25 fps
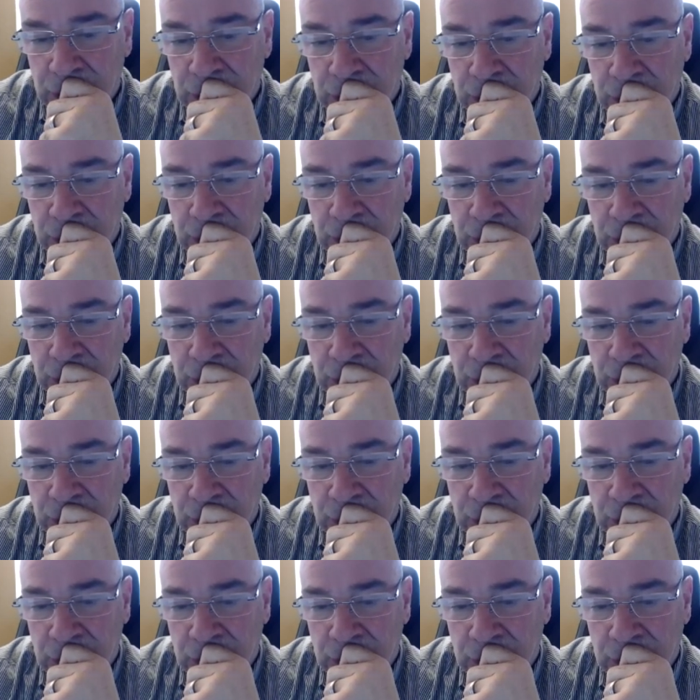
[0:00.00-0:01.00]

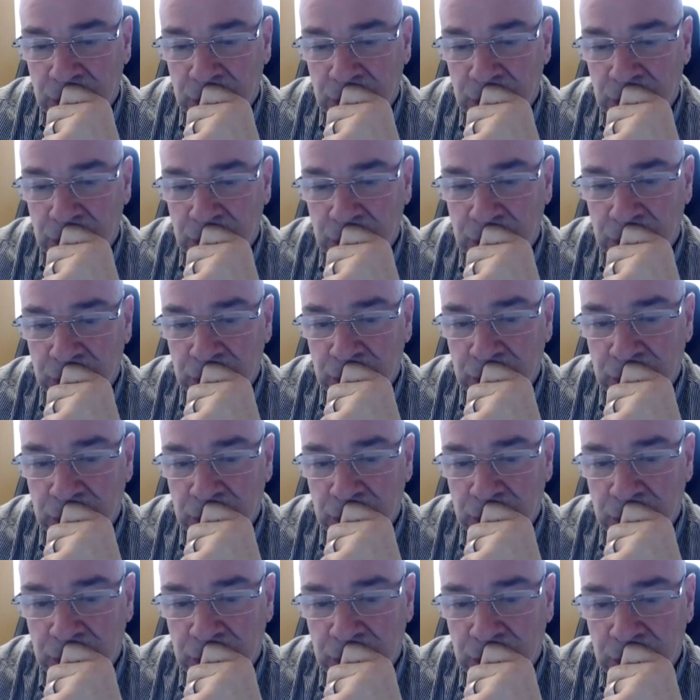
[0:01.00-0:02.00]

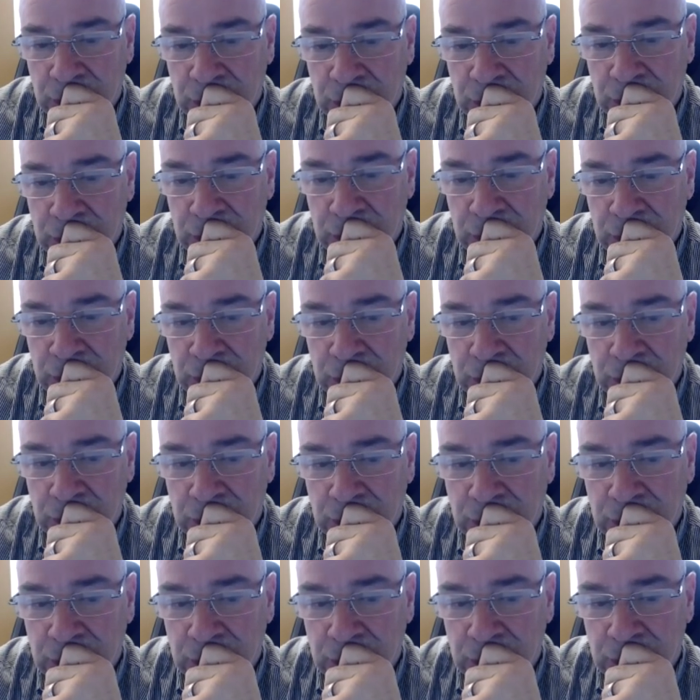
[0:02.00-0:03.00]

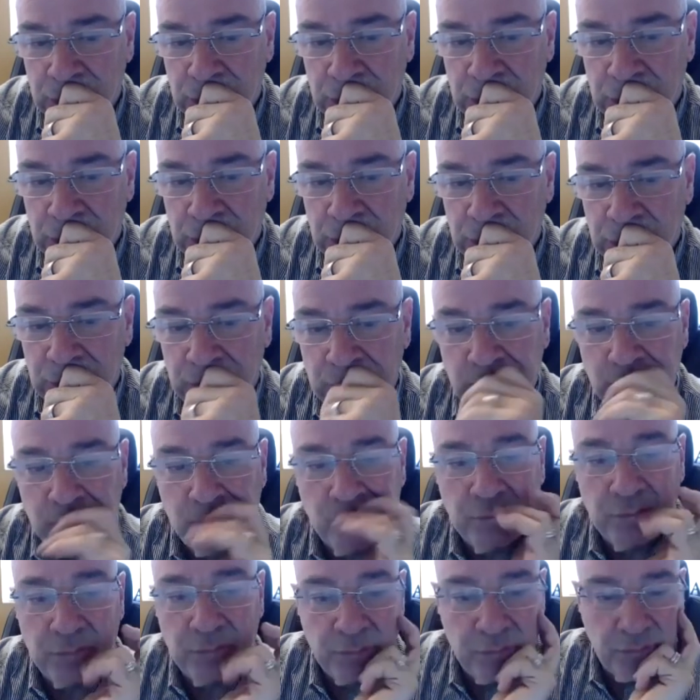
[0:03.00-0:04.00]

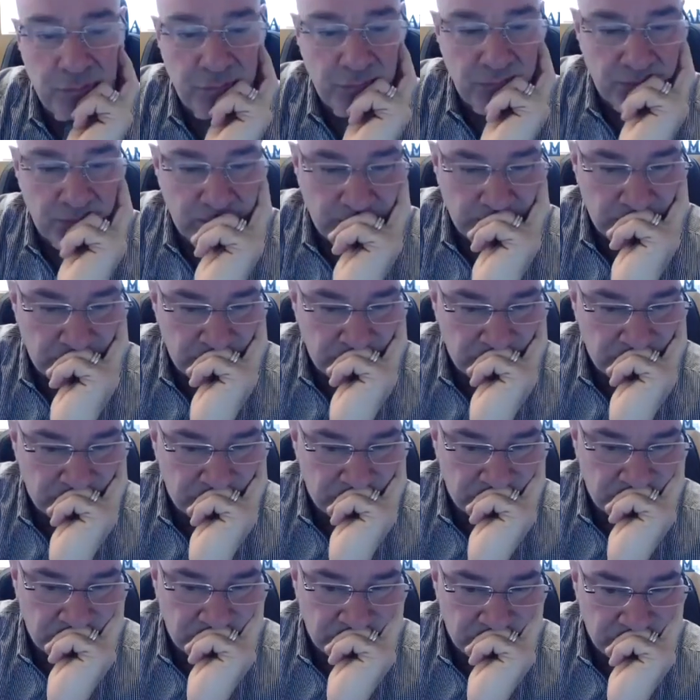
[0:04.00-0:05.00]

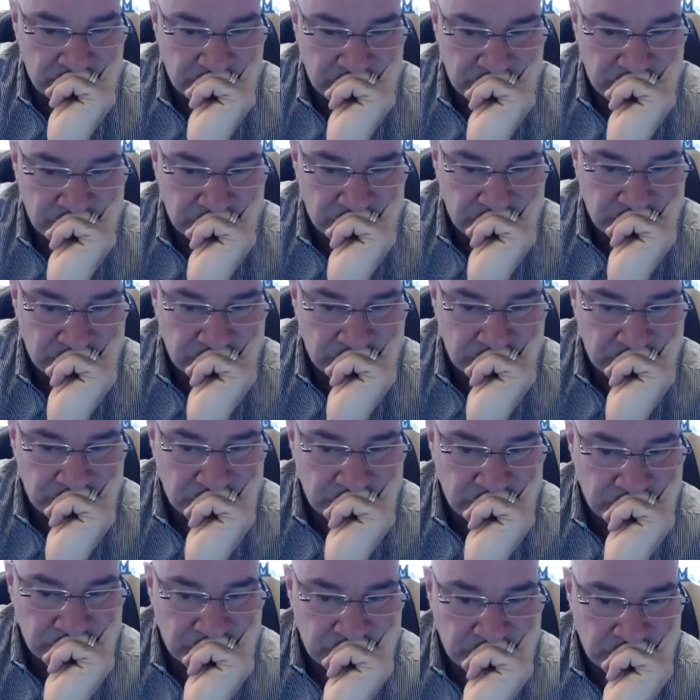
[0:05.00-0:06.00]

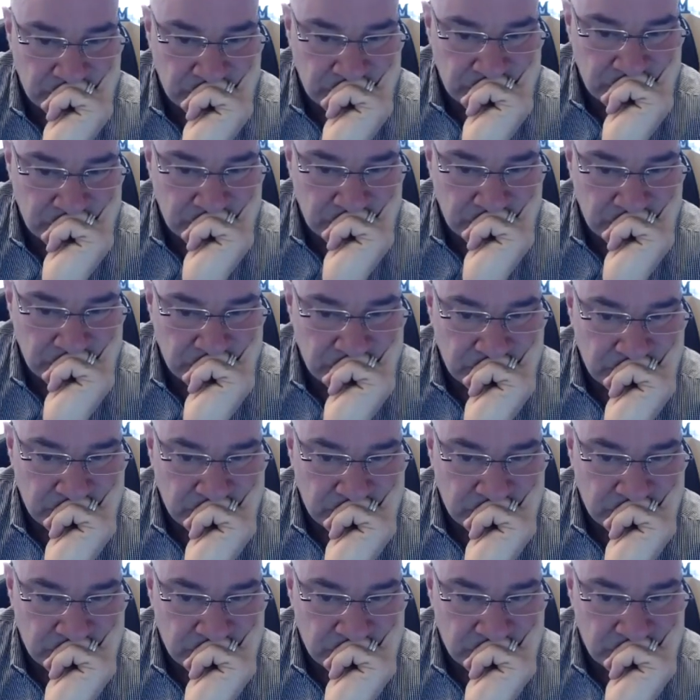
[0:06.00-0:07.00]

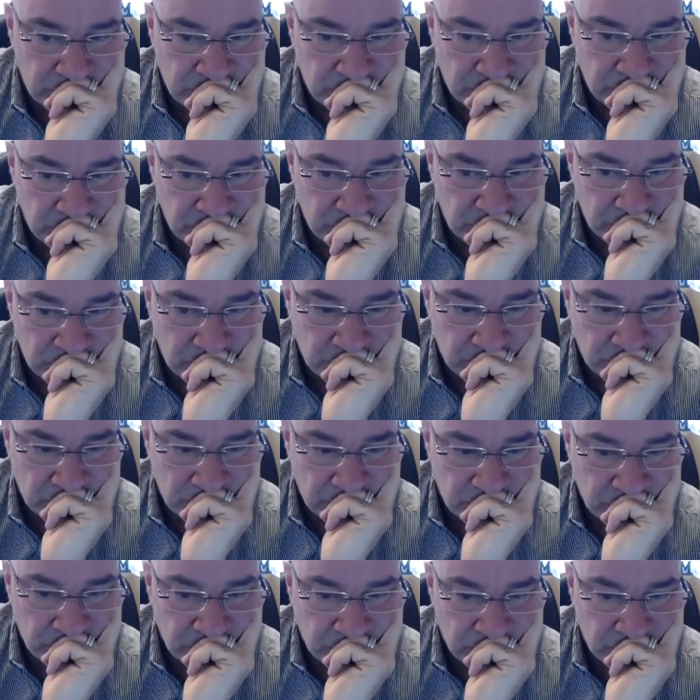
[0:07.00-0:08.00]
This person isn't speaking.